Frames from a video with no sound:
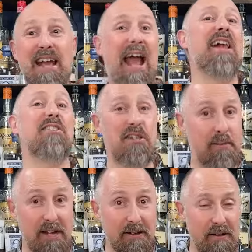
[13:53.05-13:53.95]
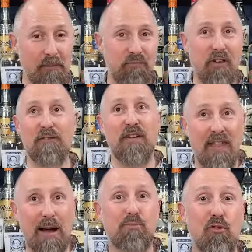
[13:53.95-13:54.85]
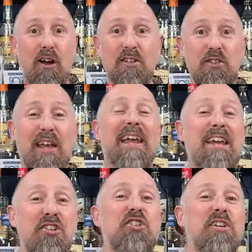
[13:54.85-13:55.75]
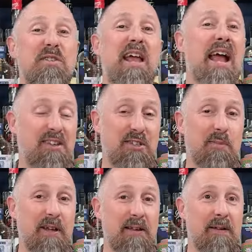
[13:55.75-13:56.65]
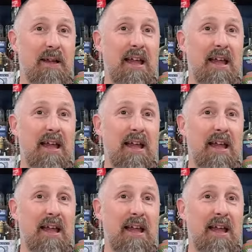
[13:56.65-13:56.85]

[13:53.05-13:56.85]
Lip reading: It has to be. For that price, it just has to be.